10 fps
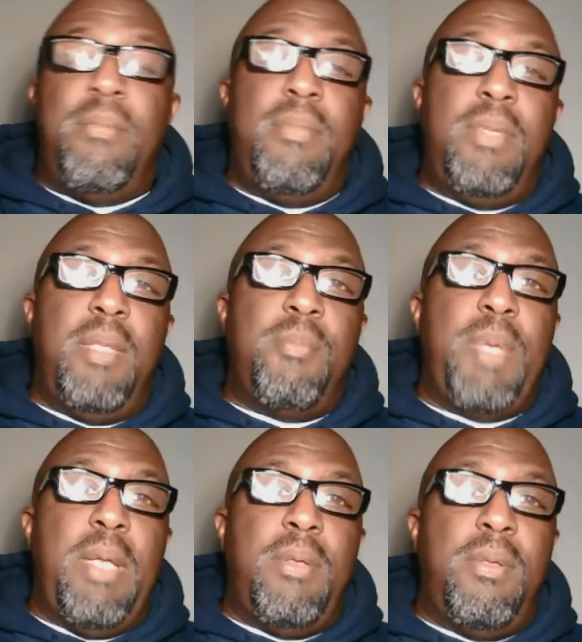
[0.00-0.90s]
getting
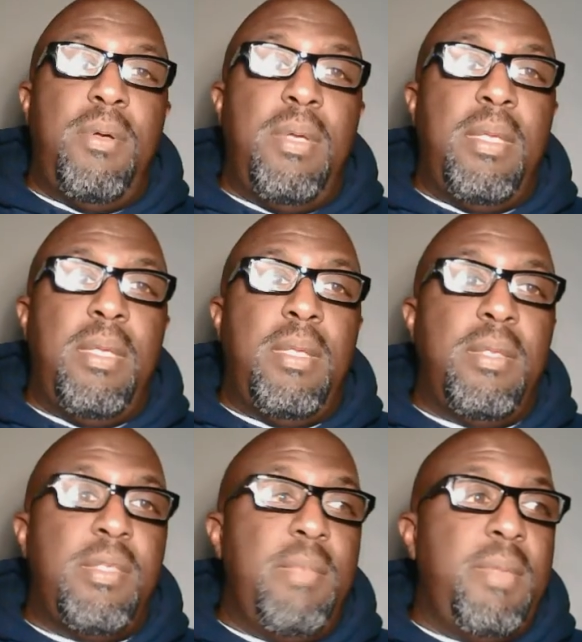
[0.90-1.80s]
paranoid and
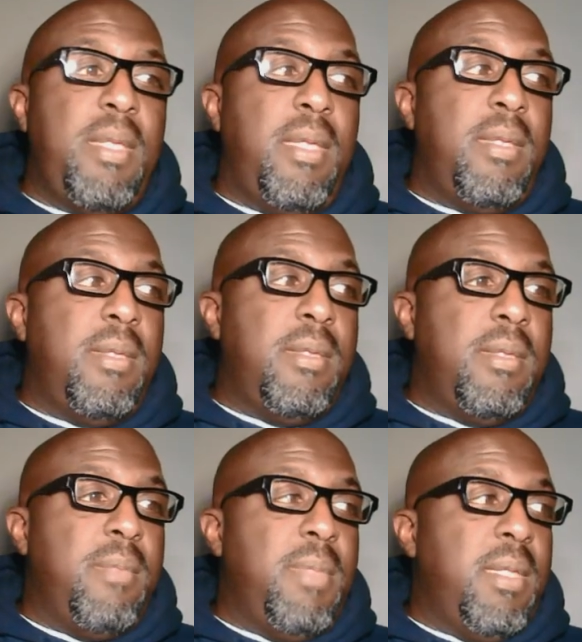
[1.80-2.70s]
intimidated
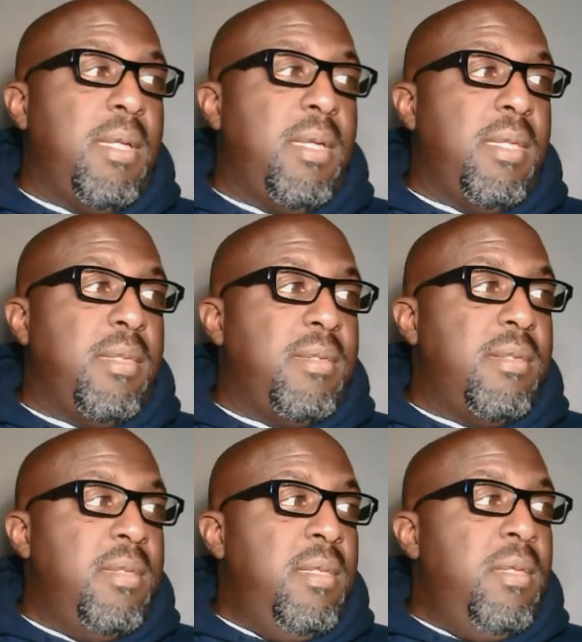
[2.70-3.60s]
because
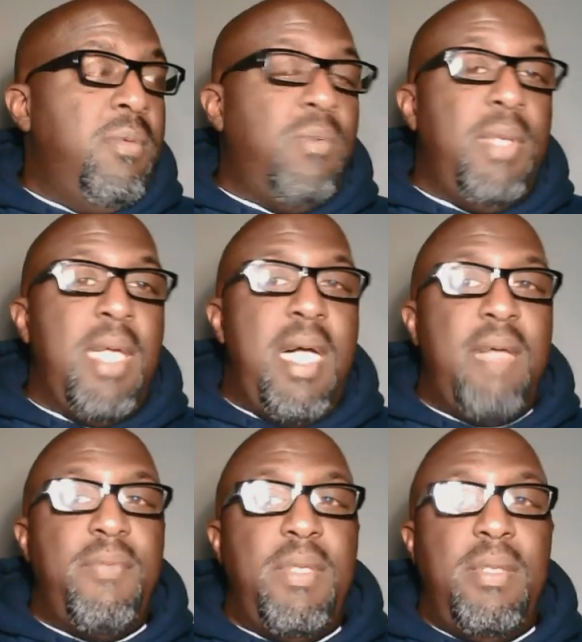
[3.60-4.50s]
we
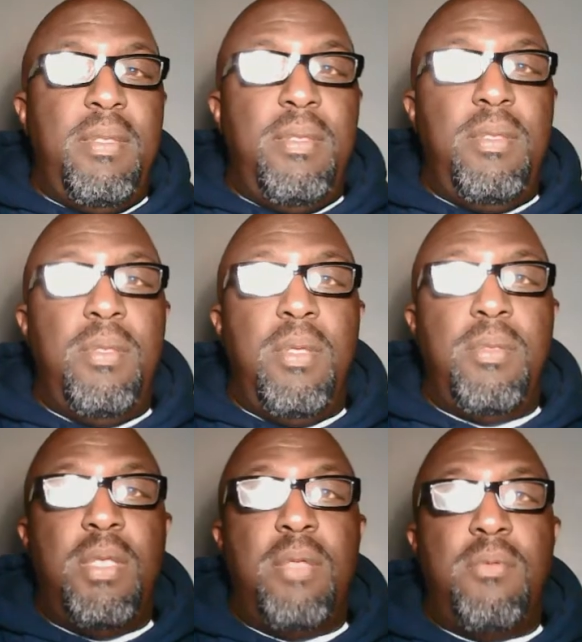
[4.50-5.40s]
haven't,
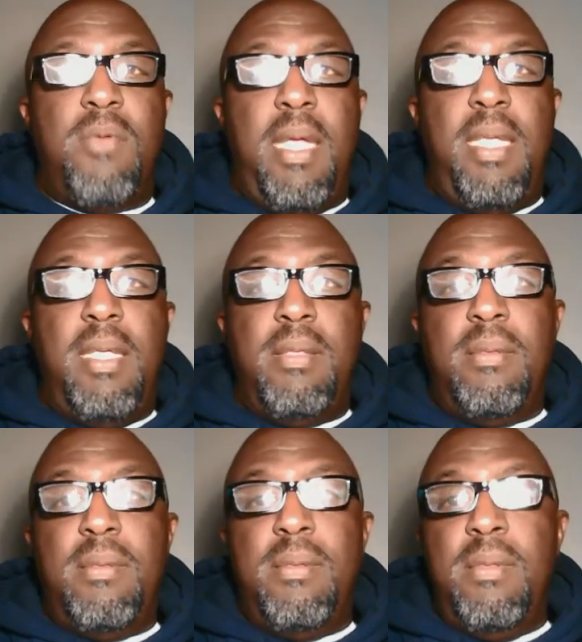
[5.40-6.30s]
done right.
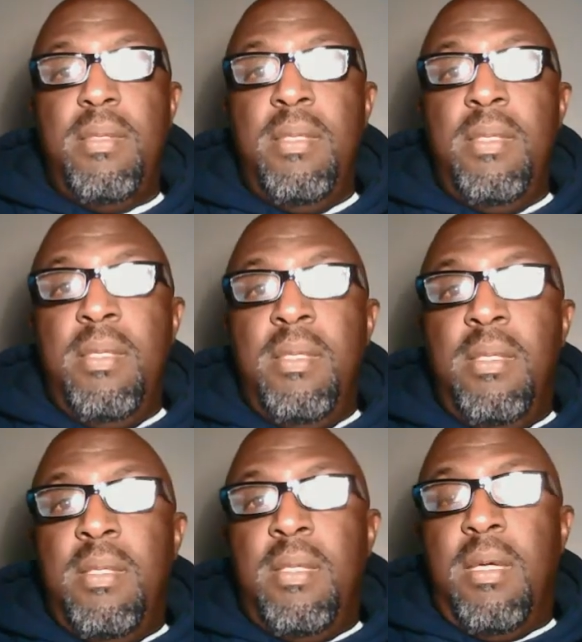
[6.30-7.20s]

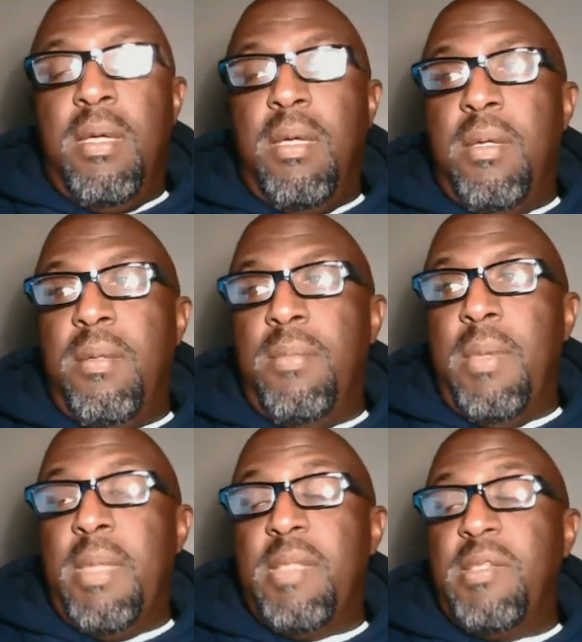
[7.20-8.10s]
I'm
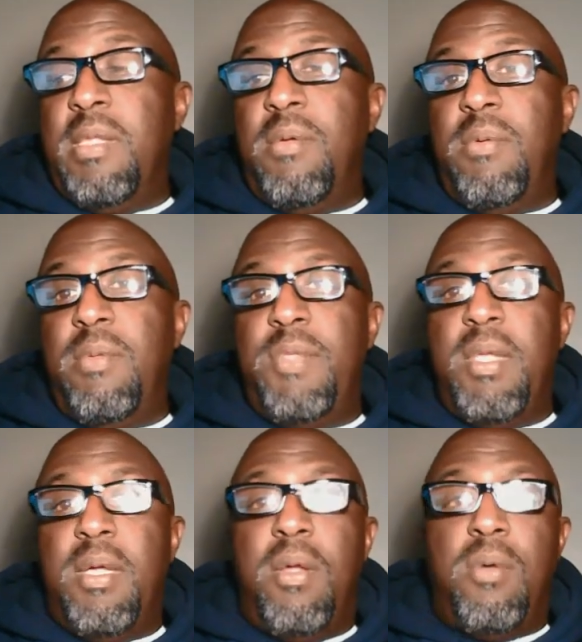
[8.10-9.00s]
not saying that we've
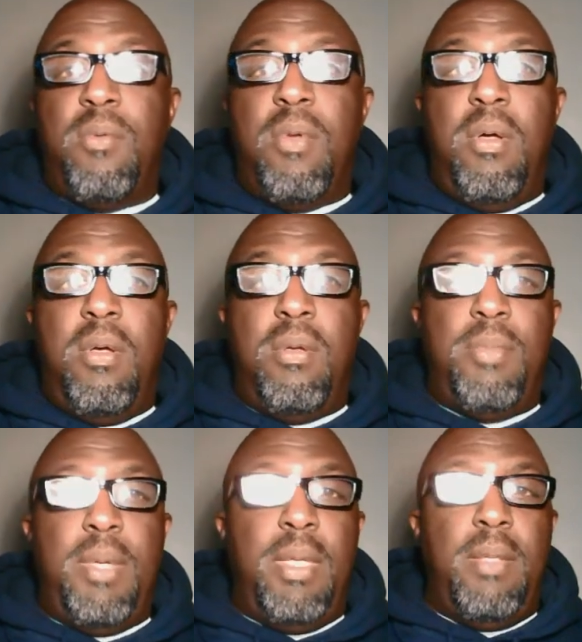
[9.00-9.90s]
done all wrong,
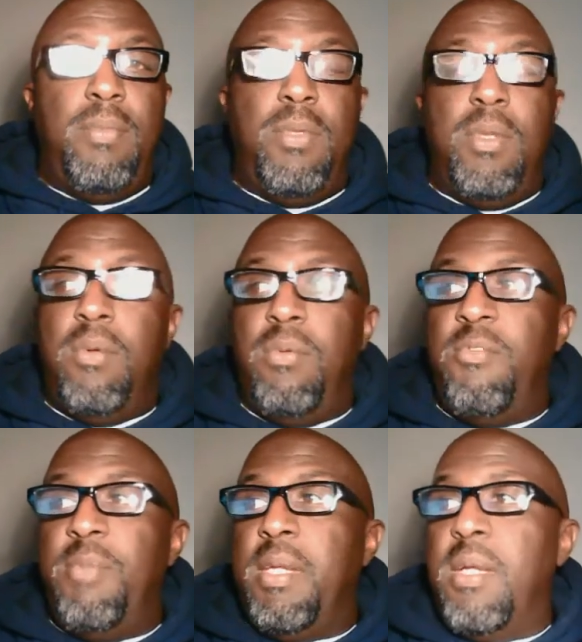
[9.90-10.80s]
but
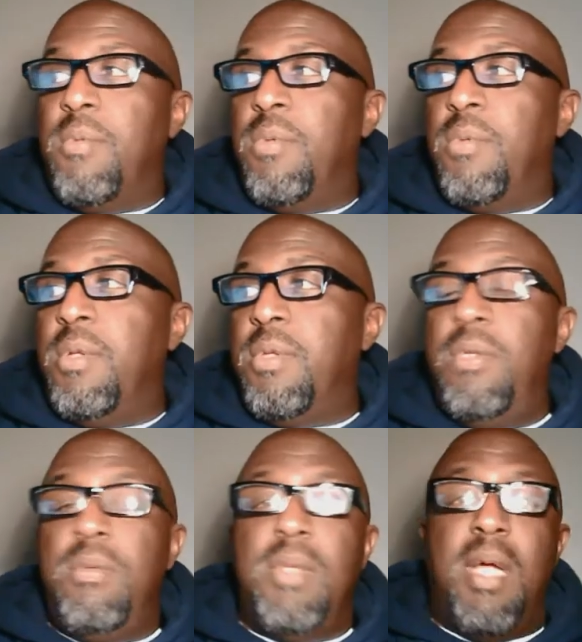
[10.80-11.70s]
we've become real
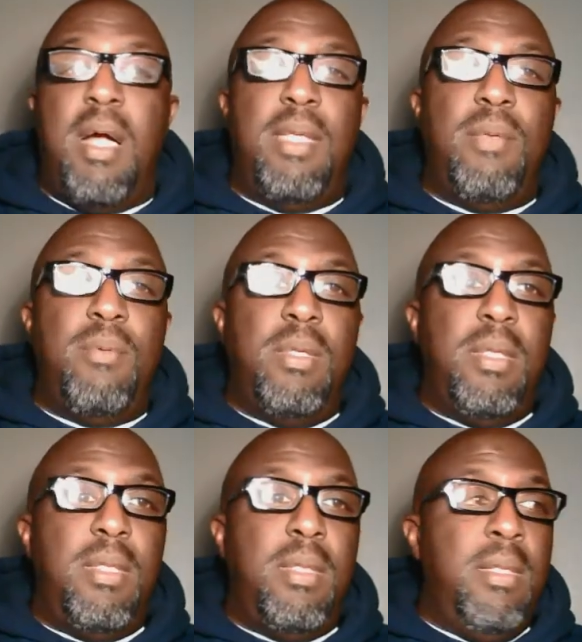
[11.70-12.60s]
cute in
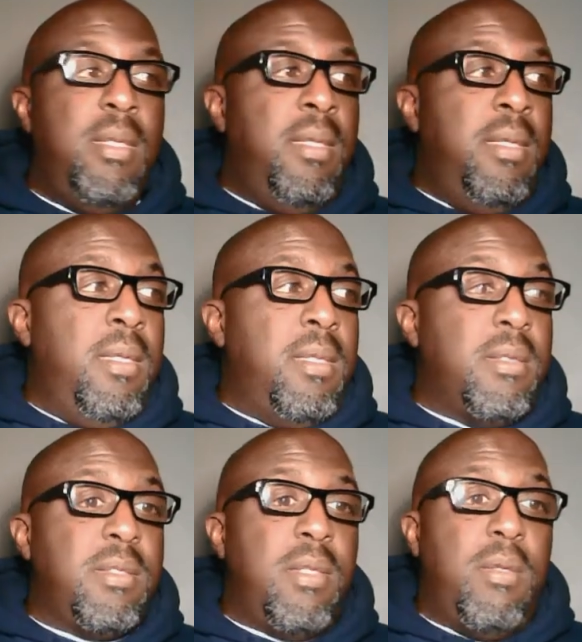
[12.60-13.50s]
Hollywood, and
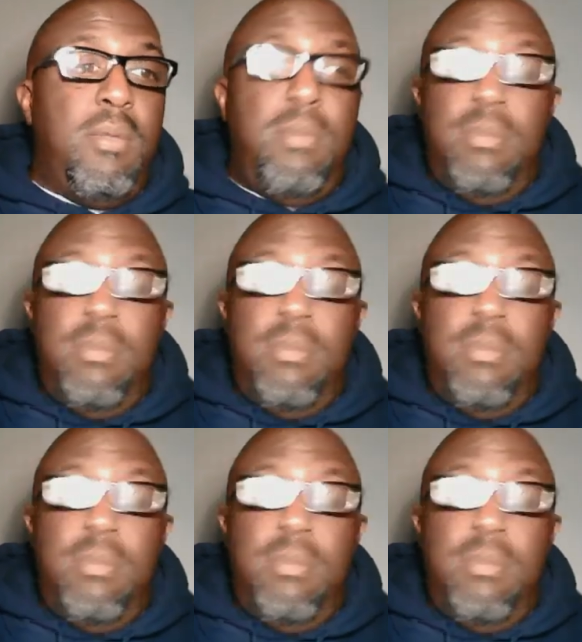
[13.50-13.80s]
so